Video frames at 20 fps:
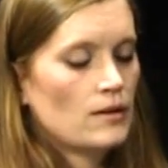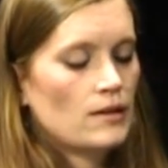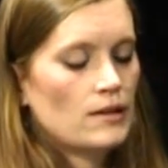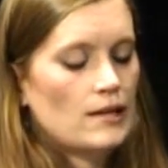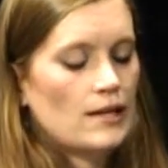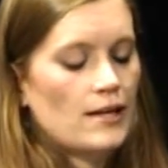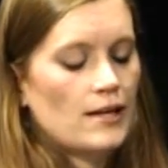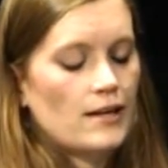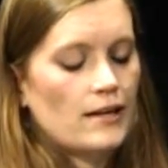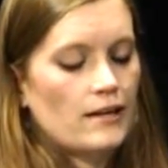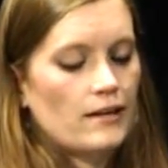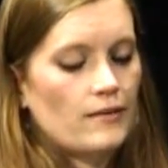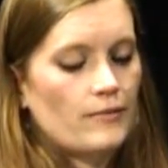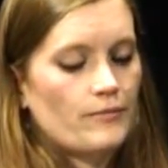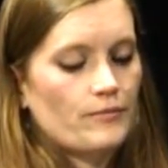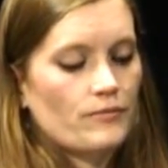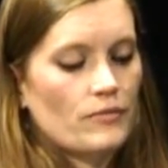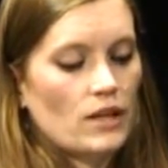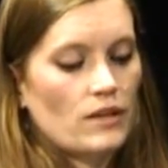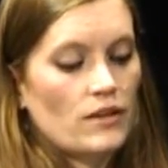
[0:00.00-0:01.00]

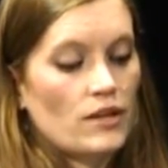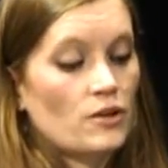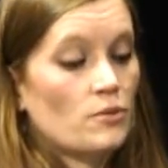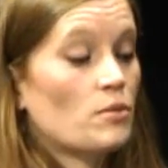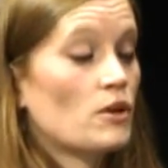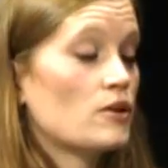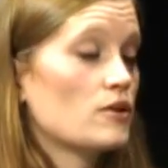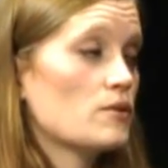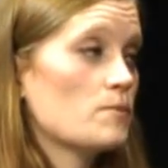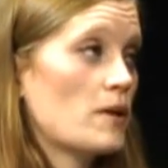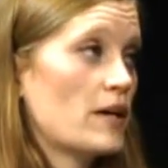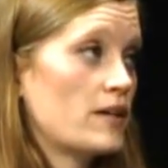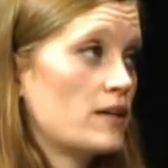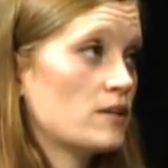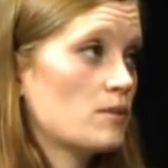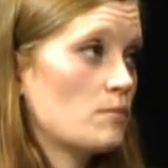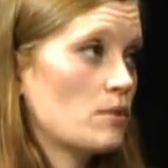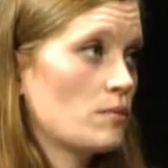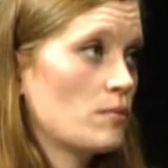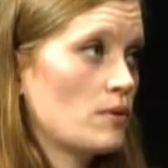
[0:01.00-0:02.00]
um, that are posed by
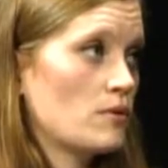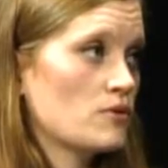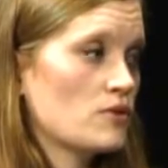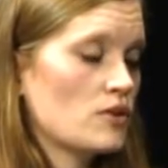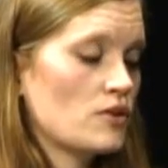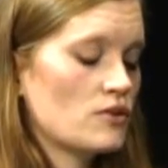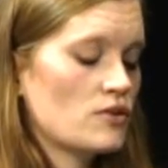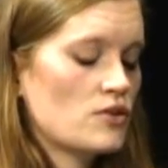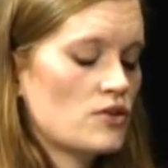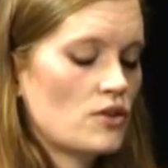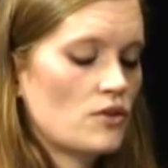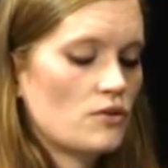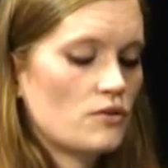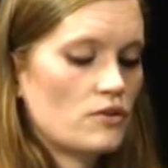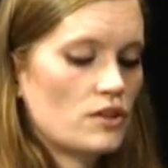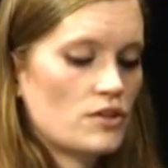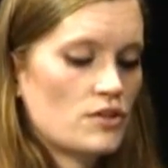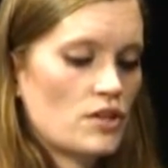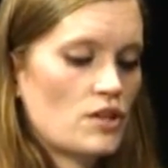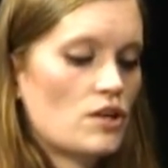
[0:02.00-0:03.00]
these proposals. So
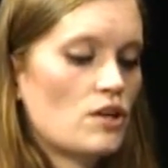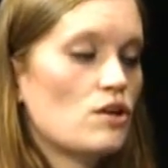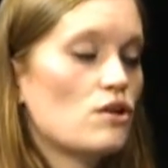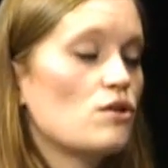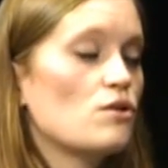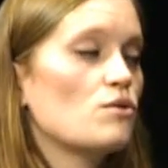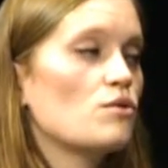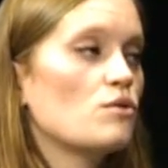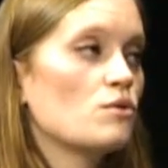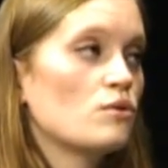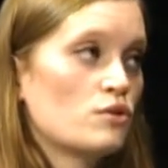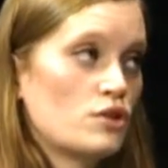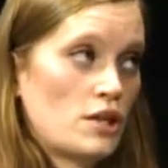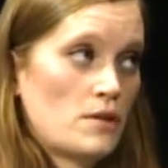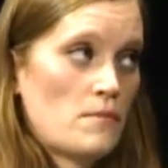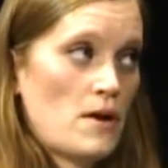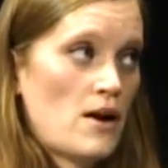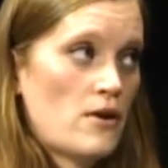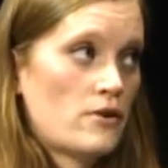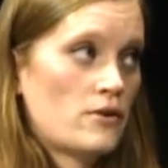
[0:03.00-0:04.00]
there's a huge
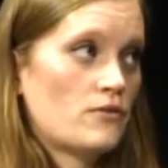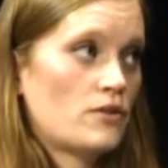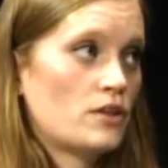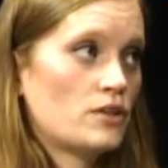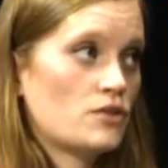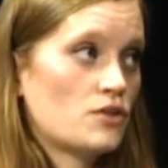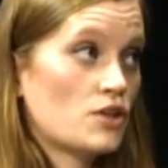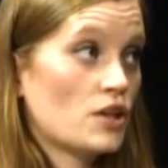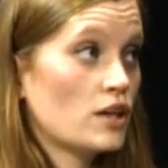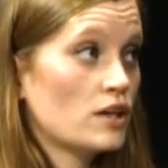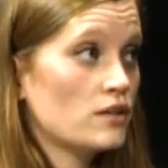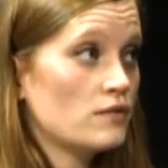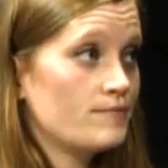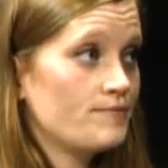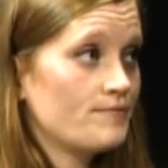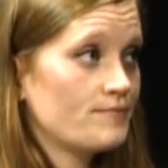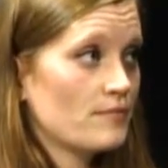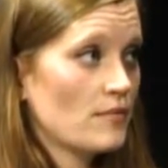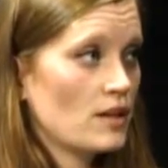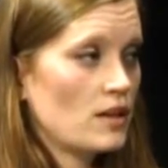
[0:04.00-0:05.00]
amount of concern
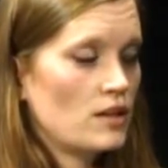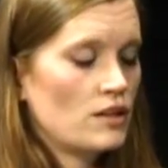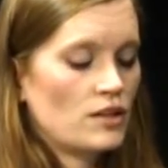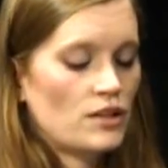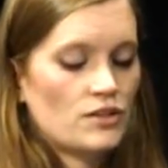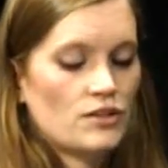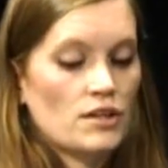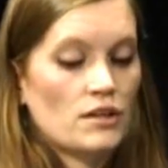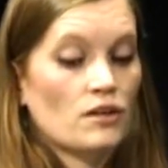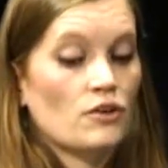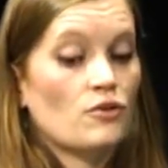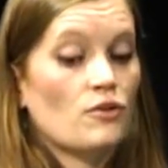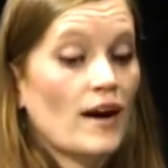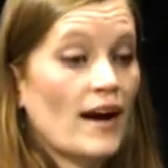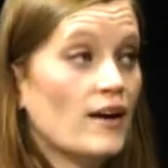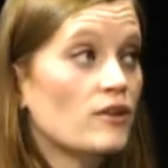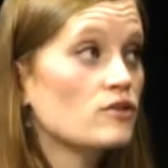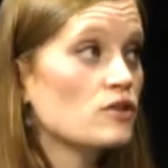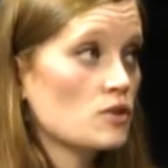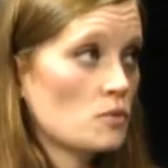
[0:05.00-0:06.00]
and there's a
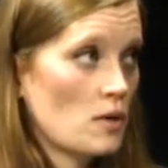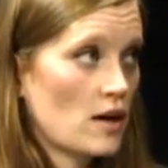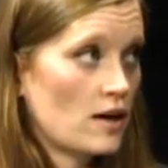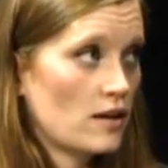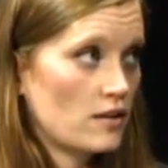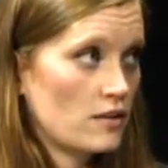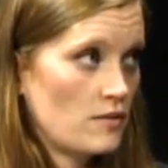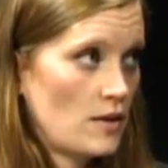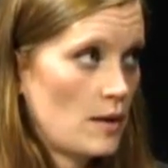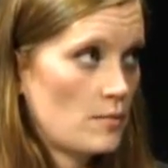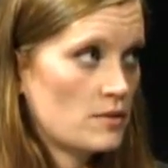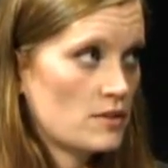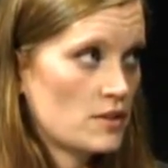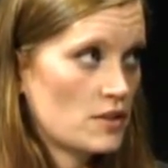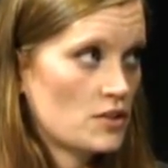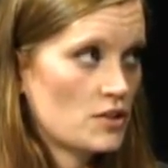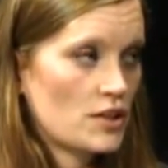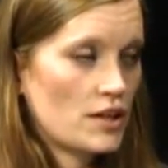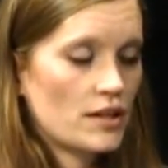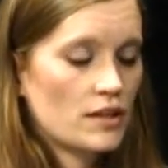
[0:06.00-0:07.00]
groundswell of
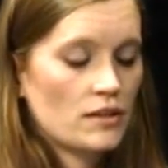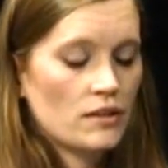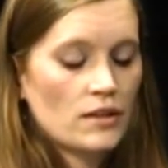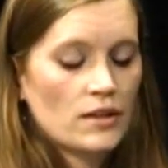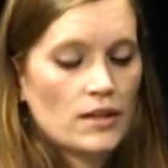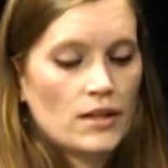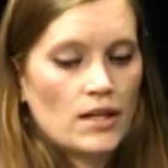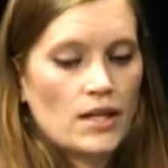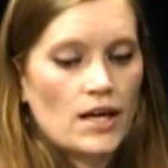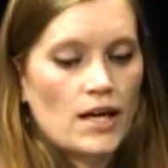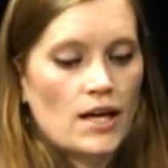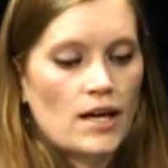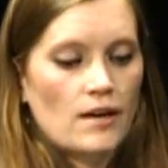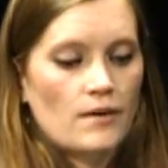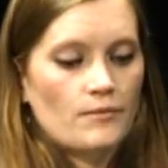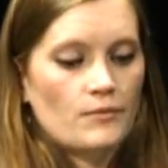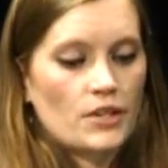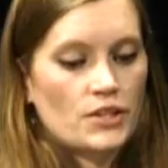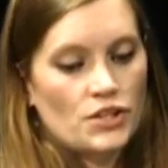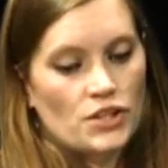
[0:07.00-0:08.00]
opposition
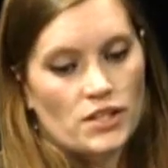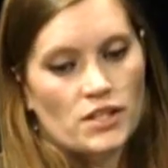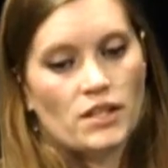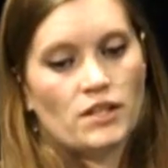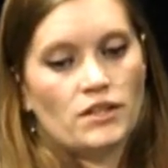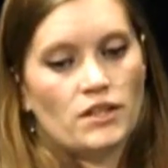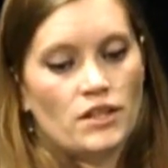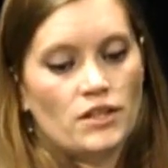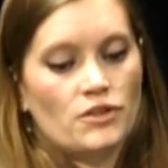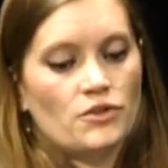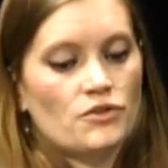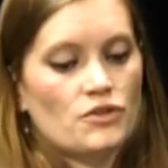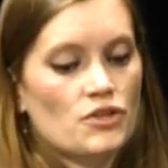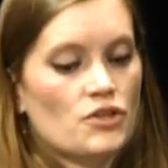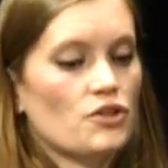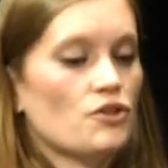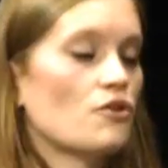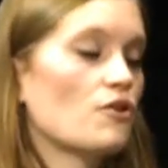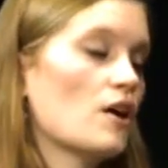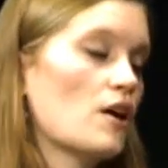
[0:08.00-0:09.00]
um, that just continues
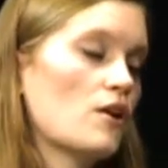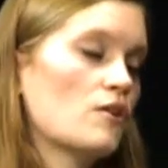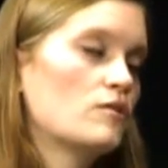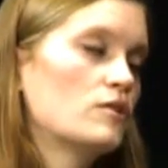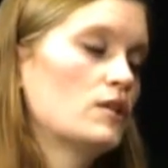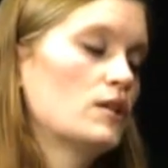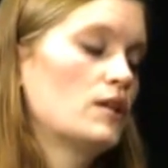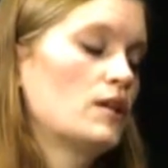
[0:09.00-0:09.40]
to grow.